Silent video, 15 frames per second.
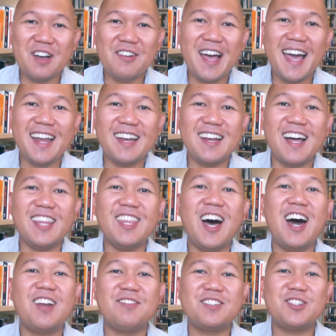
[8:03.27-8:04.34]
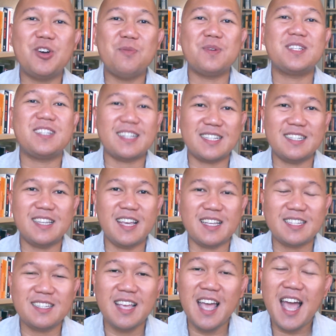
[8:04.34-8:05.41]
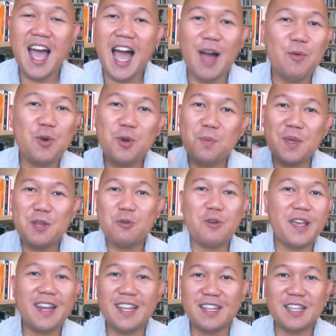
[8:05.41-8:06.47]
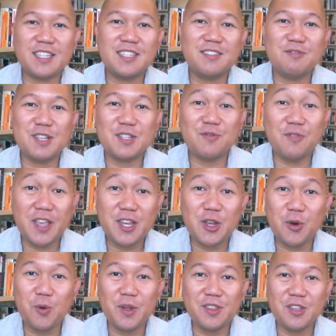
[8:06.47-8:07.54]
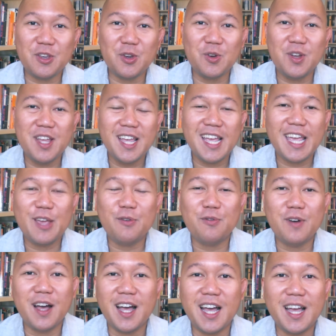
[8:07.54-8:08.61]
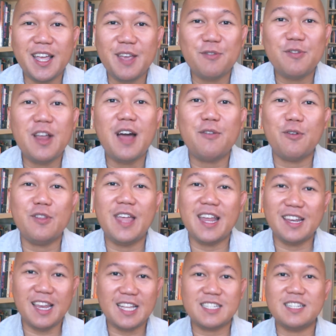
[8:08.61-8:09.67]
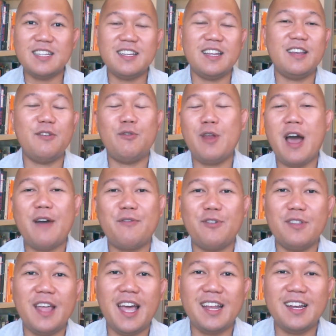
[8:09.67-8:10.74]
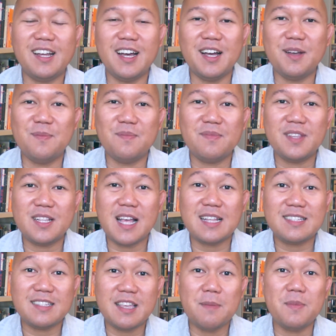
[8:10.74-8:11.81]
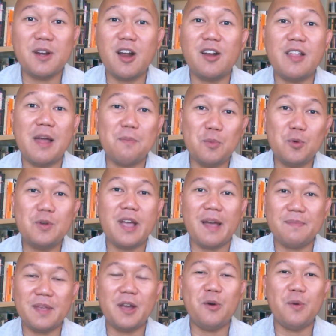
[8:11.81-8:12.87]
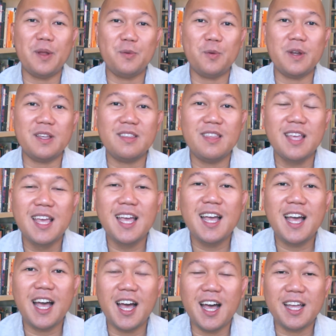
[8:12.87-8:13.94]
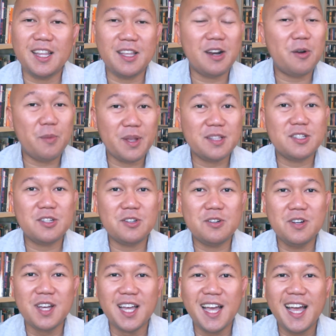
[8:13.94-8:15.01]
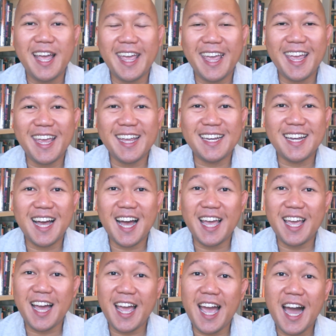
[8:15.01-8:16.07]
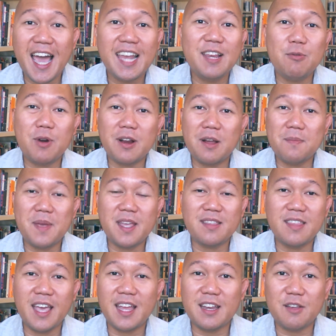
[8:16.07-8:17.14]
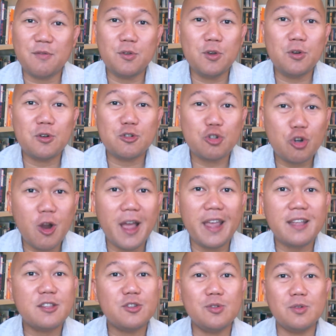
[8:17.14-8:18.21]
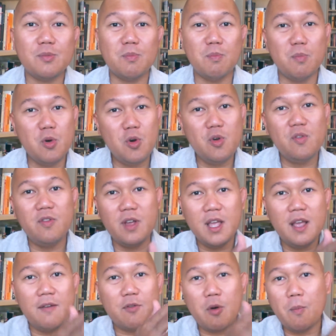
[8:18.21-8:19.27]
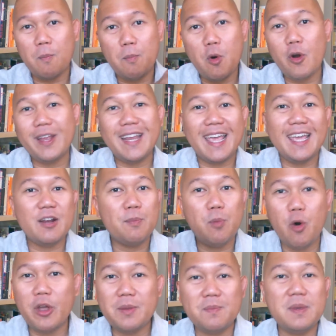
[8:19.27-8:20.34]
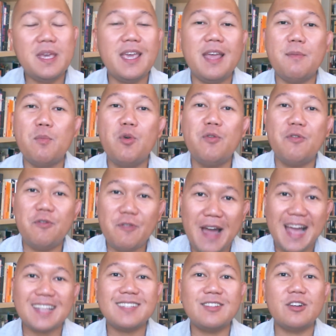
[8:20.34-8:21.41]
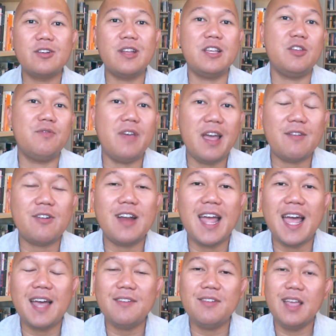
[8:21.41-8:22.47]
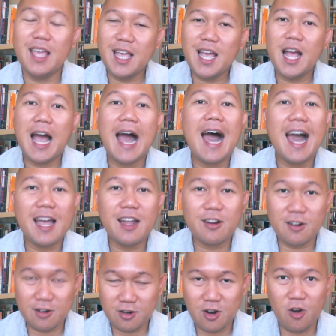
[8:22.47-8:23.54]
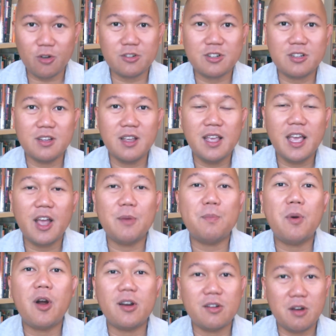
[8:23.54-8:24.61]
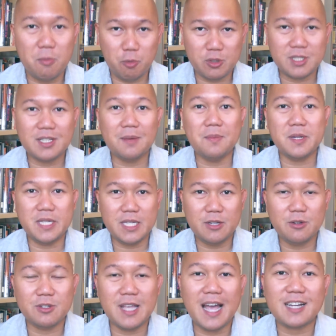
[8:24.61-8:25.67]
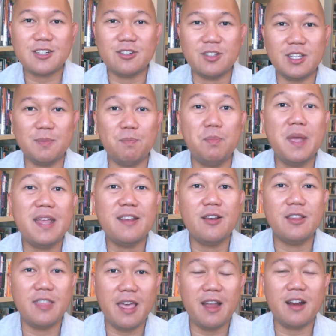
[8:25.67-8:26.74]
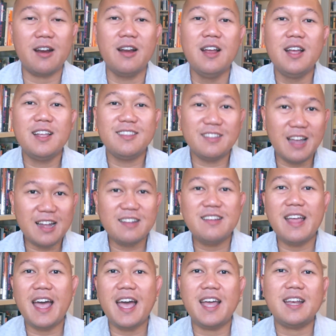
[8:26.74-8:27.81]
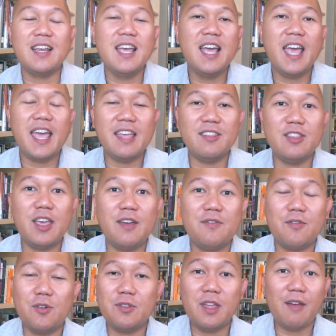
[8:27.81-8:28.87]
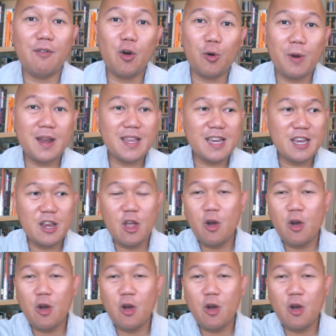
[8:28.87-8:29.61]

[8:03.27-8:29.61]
had a lot of so much success. I want to be creating this video with you if not for that lesson and not for that seminar, that boot camp that I went to. And I highly recommend that if you're trying to move from point A to point B and move faster than you've ever have, hire a coach and partner up with somebody who's actually been there, done that, and they've already